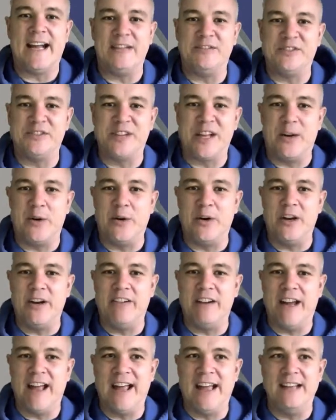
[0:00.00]

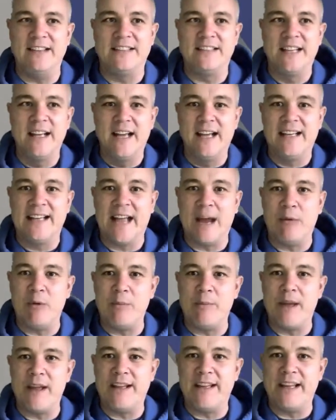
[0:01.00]
Kaiserslautern are ahead.
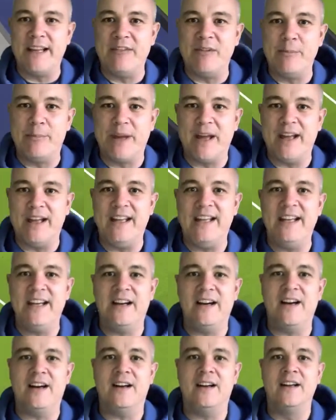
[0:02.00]
Can we make it even better?
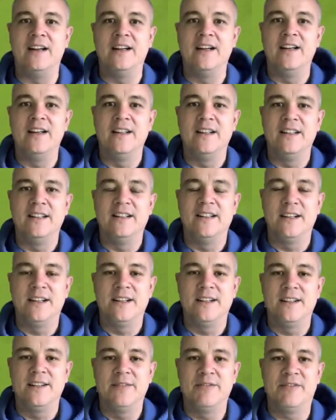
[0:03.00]
Here.
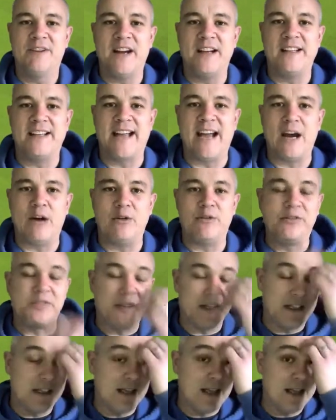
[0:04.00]

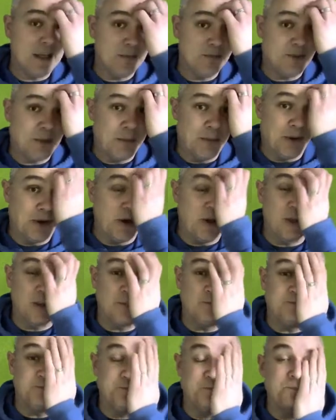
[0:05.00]
Feinkauf claims the
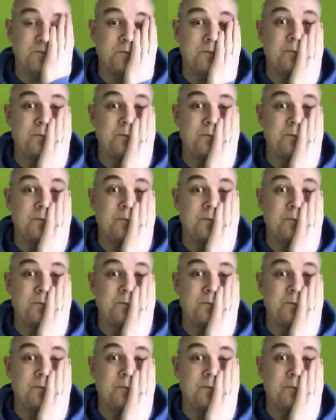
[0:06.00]
ball.